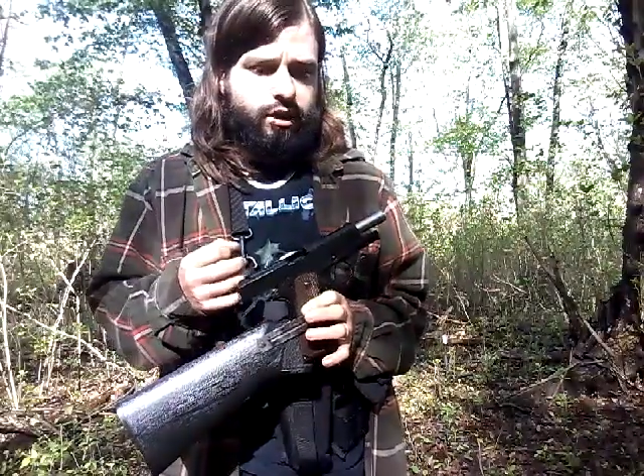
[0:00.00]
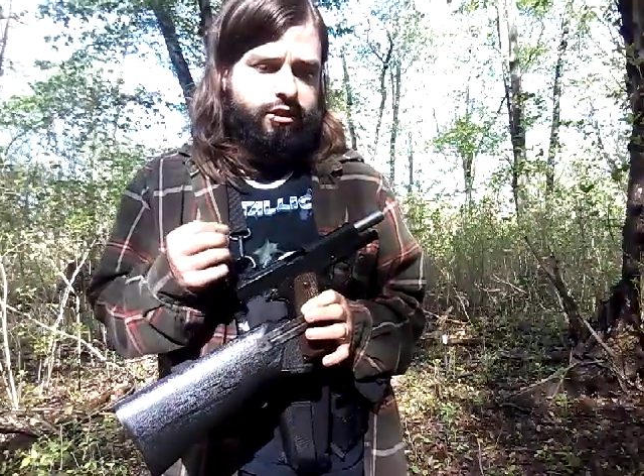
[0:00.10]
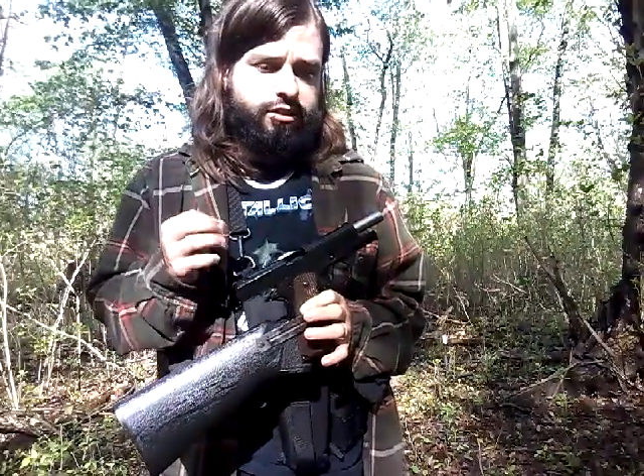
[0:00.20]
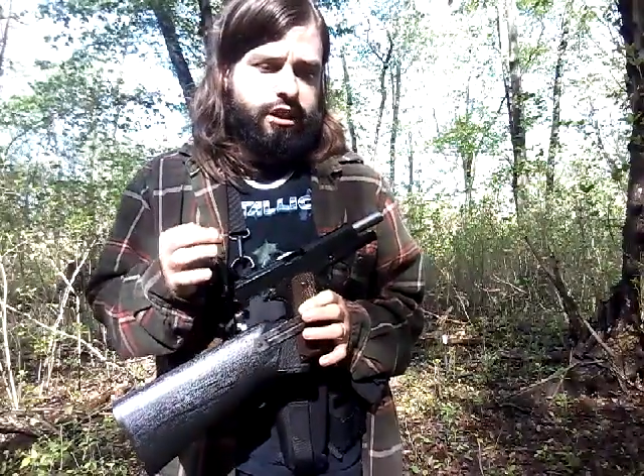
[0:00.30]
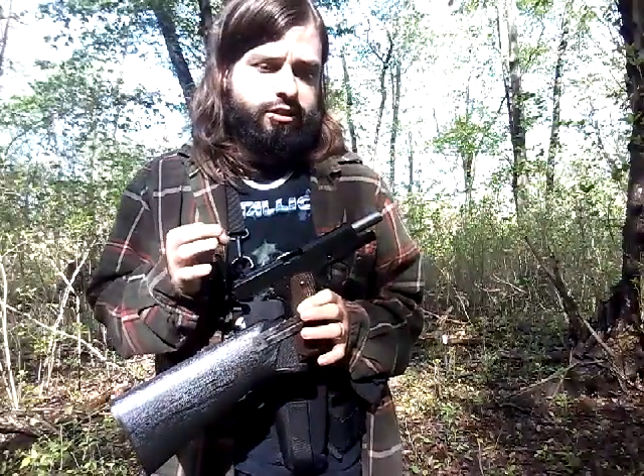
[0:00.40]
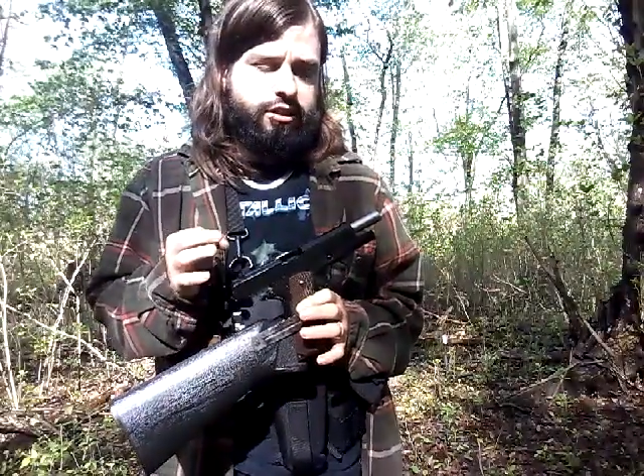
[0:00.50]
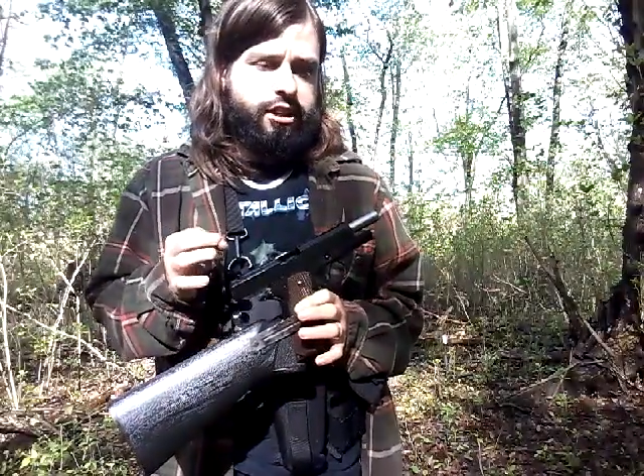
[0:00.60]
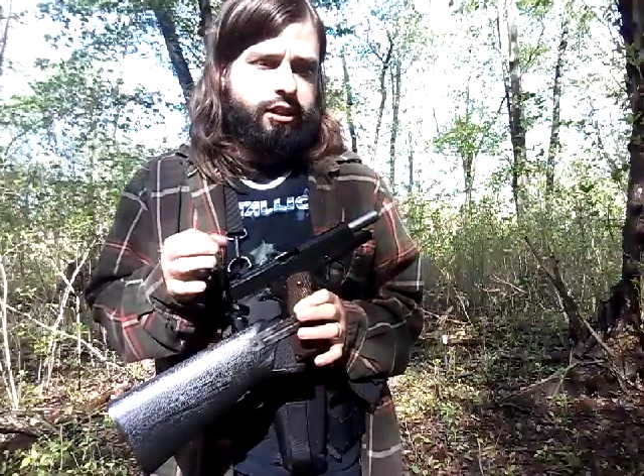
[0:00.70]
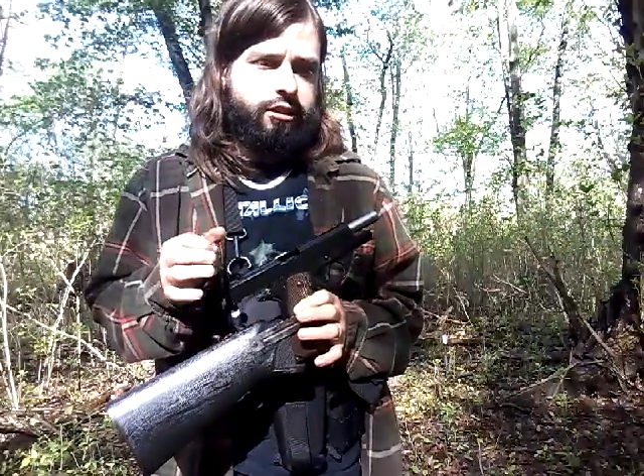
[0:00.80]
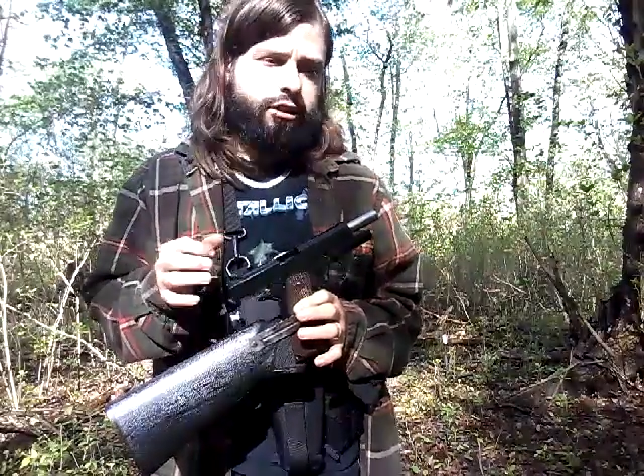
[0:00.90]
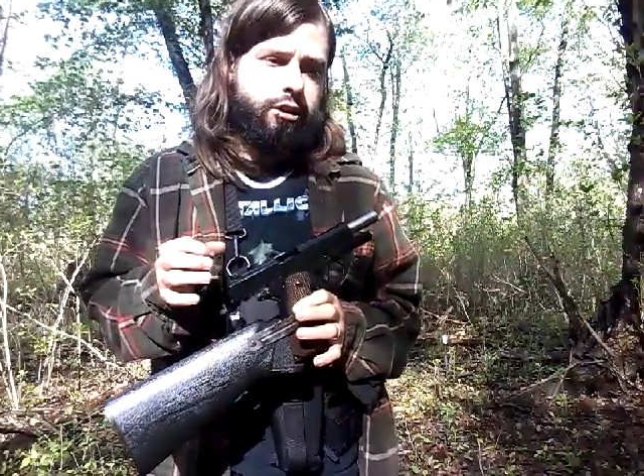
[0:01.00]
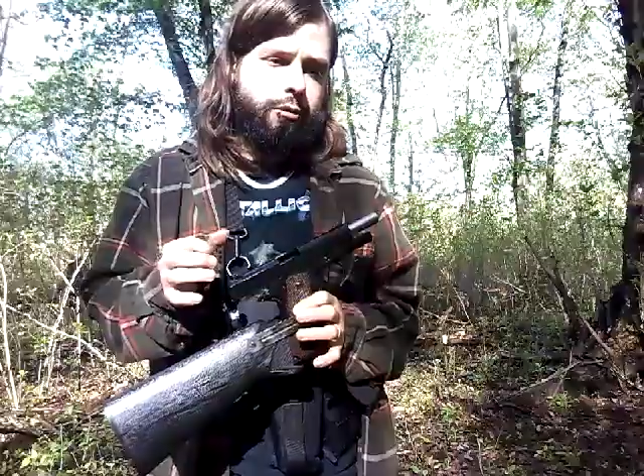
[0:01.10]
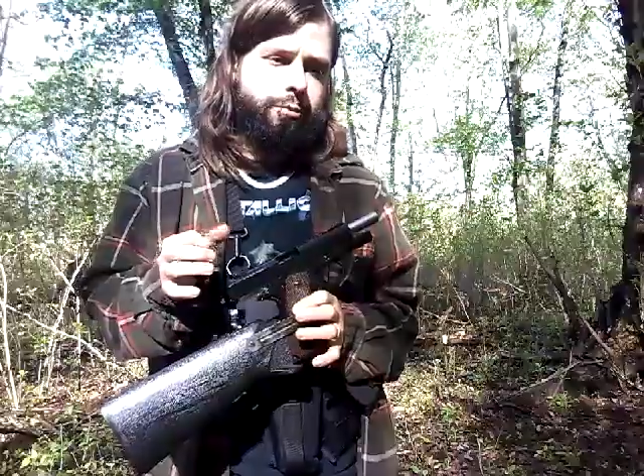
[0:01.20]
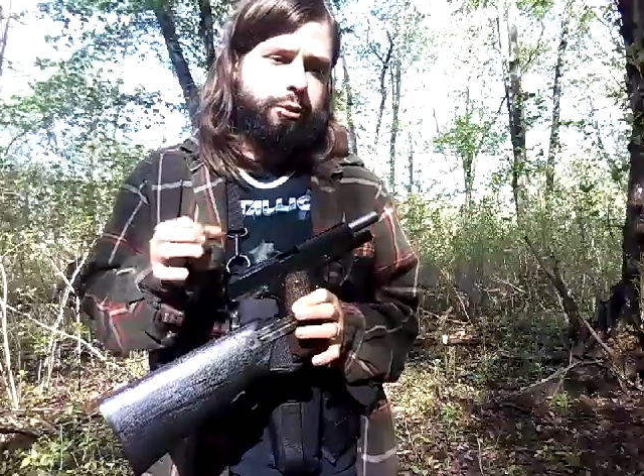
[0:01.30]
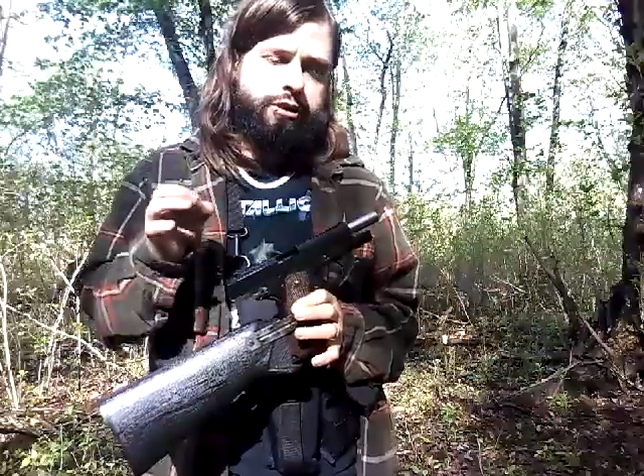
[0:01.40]
It says in there, you
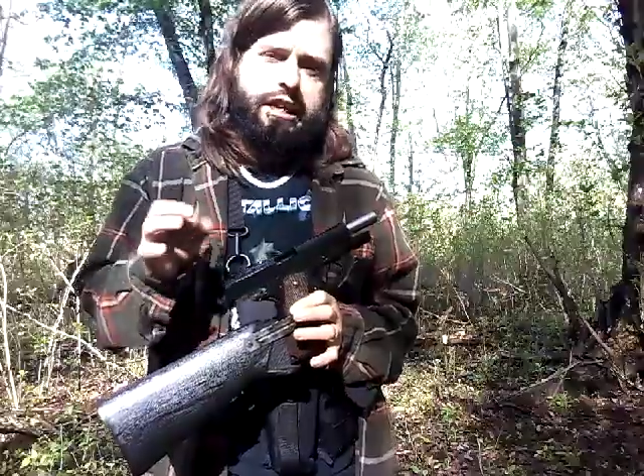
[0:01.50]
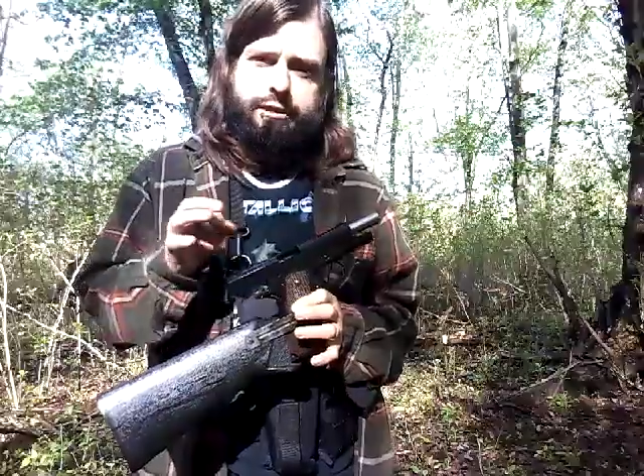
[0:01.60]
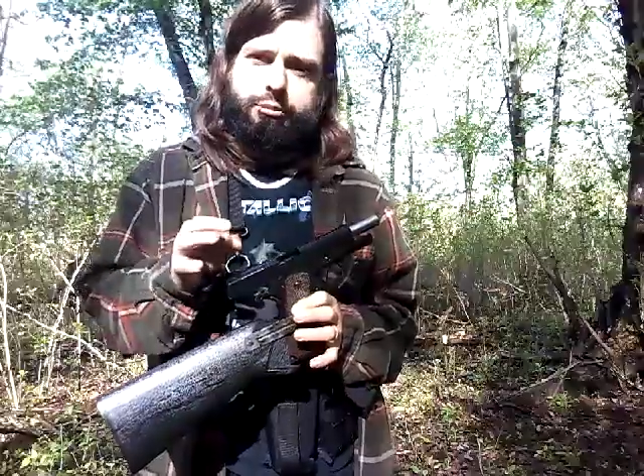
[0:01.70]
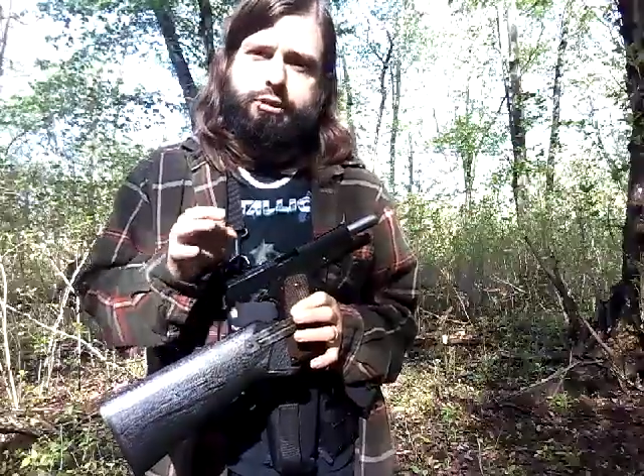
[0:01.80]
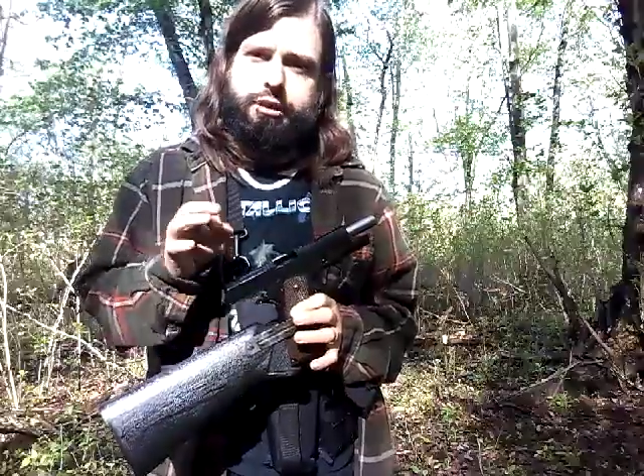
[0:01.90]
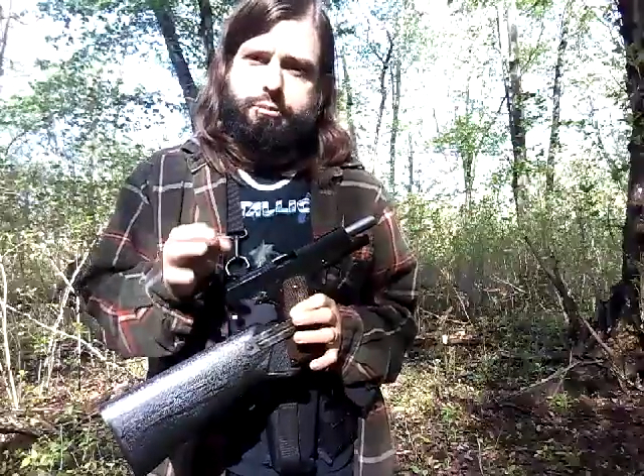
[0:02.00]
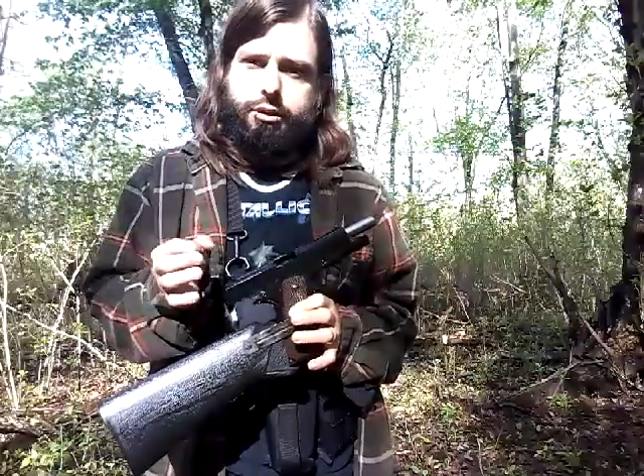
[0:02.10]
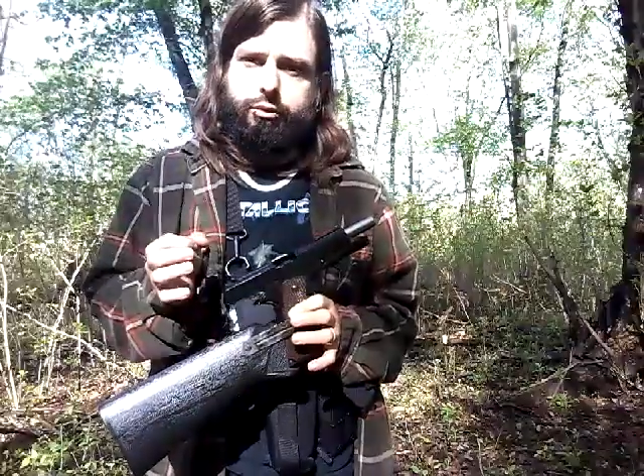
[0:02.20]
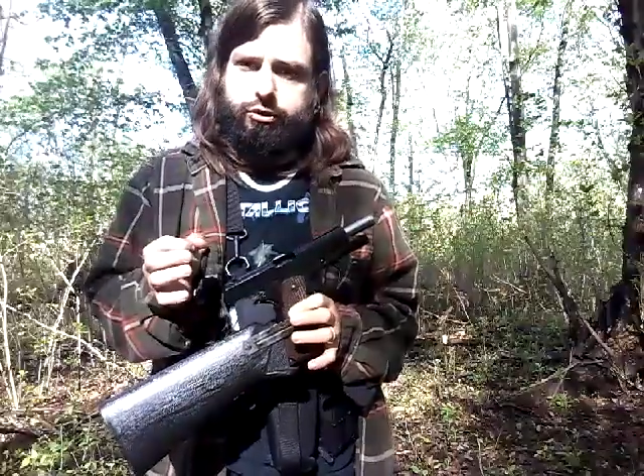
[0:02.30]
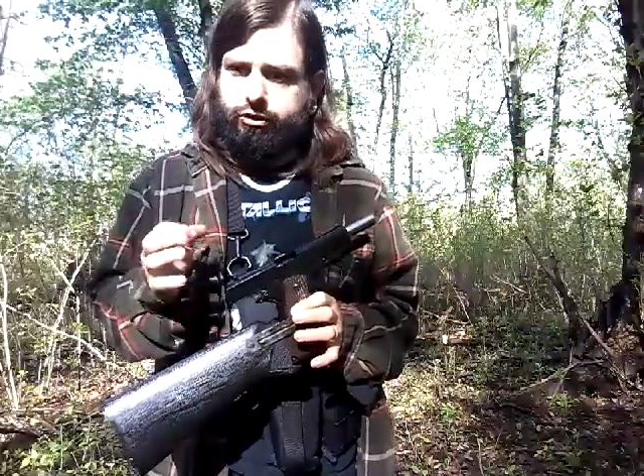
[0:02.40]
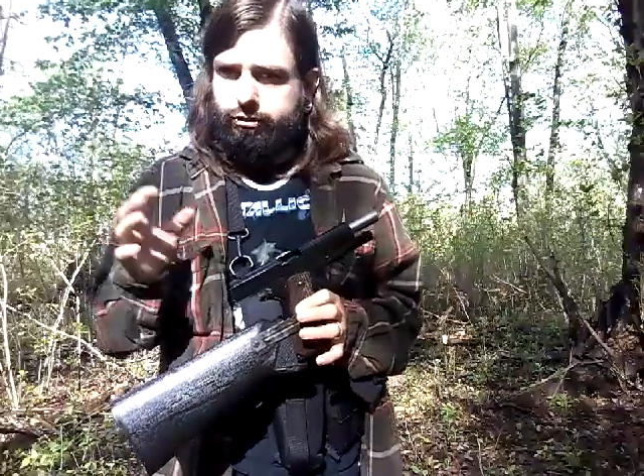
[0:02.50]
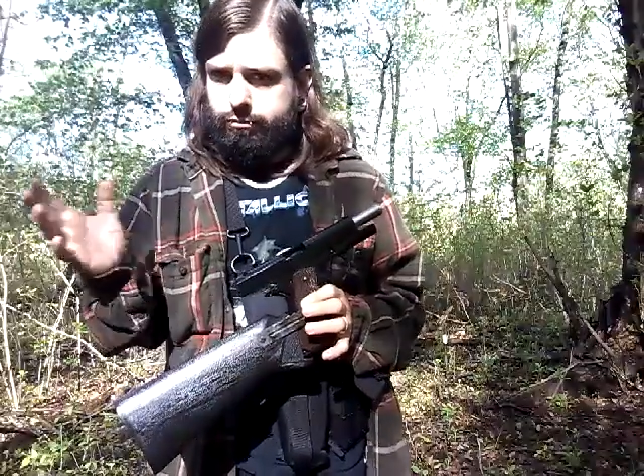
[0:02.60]
know, put the apple on the post.